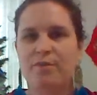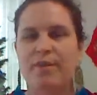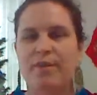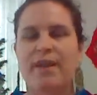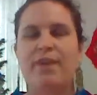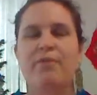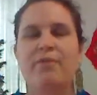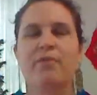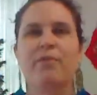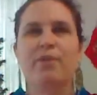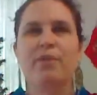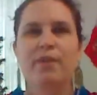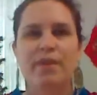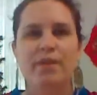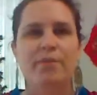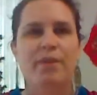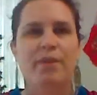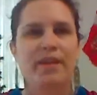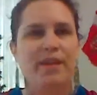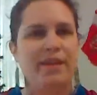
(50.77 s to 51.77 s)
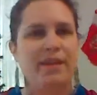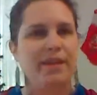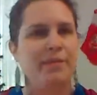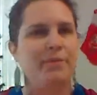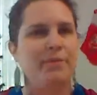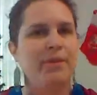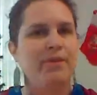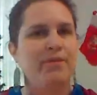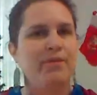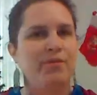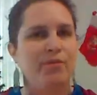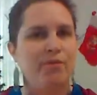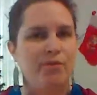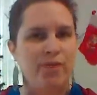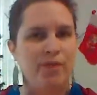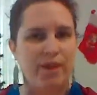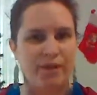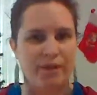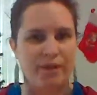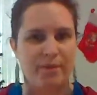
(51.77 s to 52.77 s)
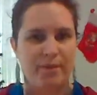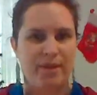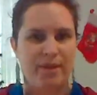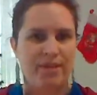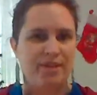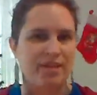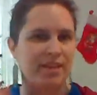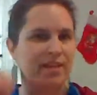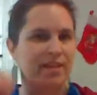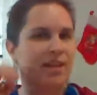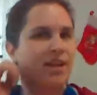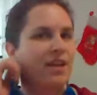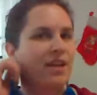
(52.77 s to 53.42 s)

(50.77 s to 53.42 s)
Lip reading: but I really want to keep it very basic.